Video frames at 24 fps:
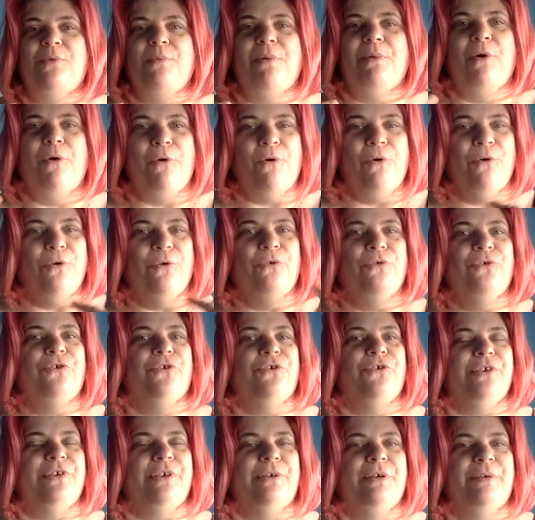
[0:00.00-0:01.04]
poles or
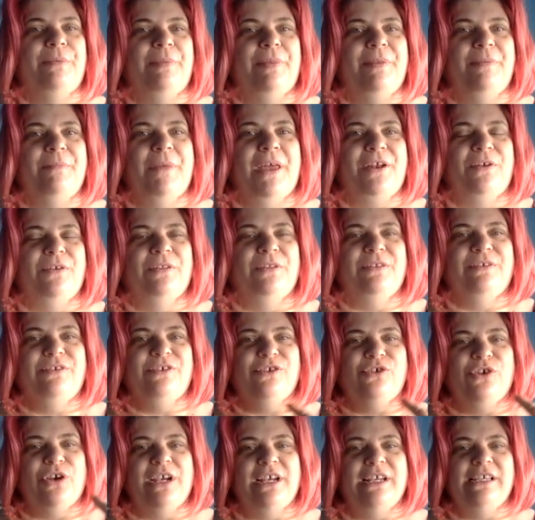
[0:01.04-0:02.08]
um, metal
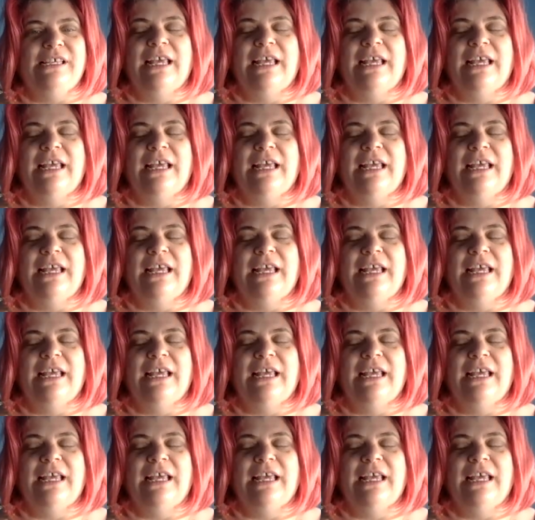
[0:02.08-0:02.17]
strings.